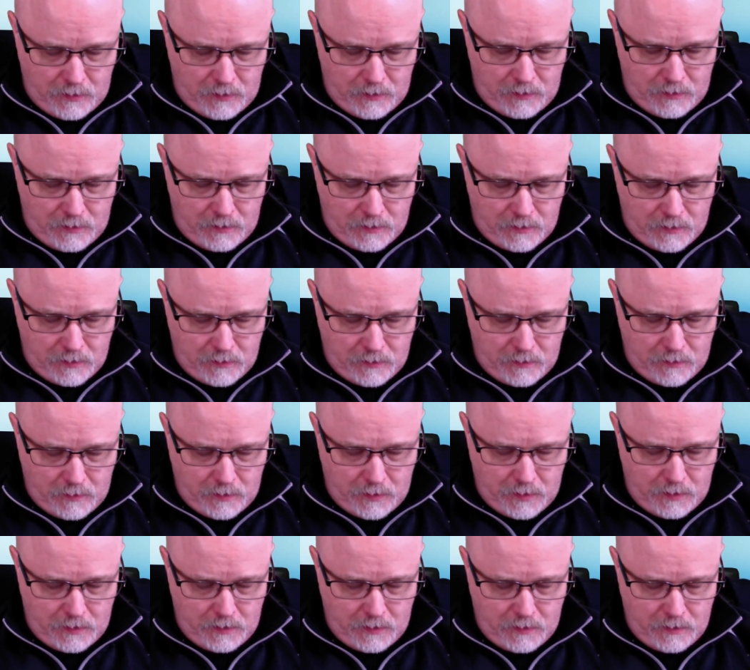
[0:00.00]
So
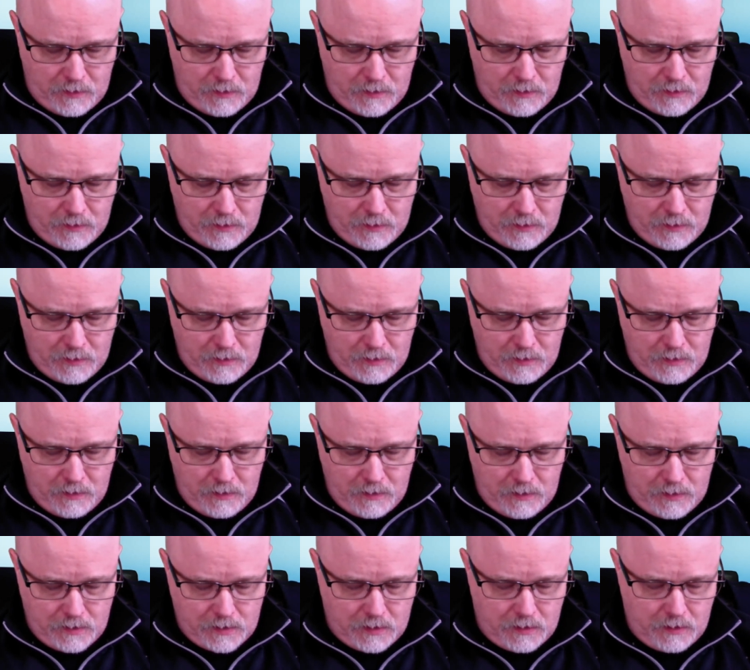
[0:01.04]
there
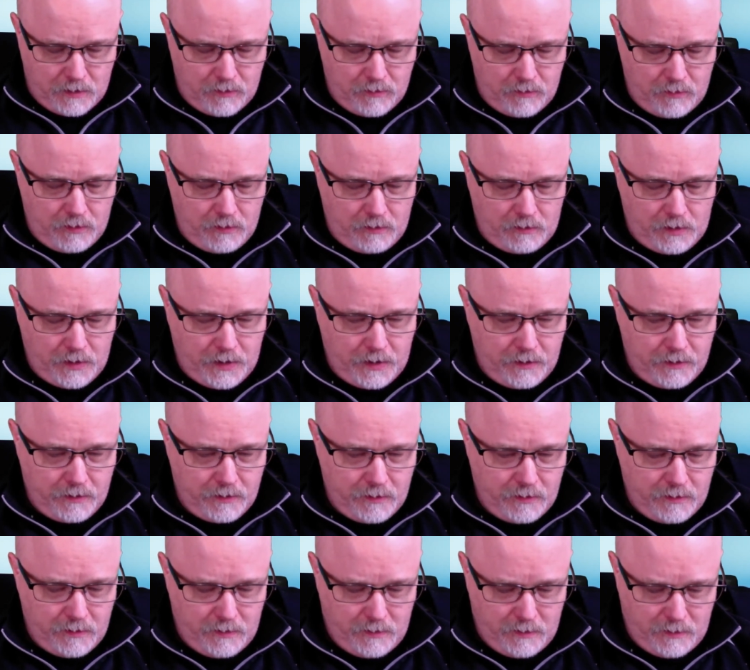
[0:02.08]
is another little
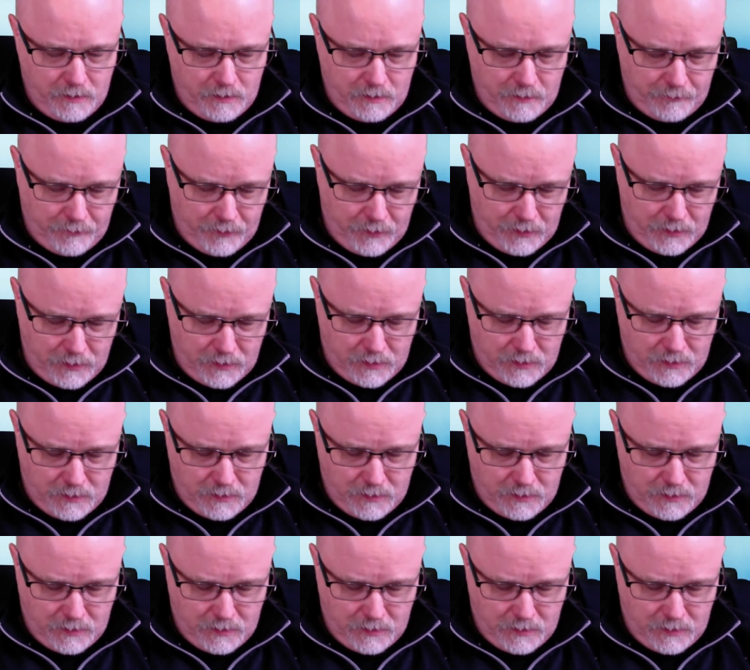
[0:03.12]
lander I've got.